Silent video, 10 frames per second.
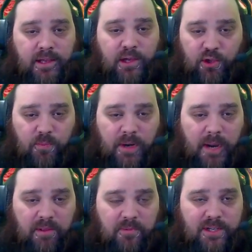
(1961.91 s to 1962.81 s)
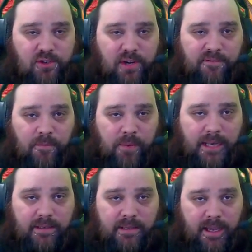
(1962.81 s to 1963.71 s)
You probably went straight from
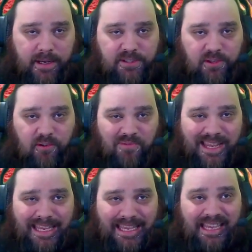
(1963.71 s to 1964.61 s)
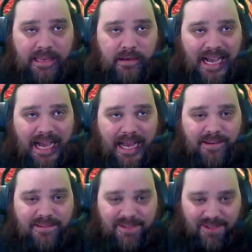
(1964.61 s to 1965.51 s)
pot to canning, so it went in hot.
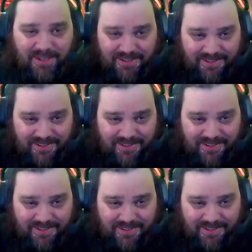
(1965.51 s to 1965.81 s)
So,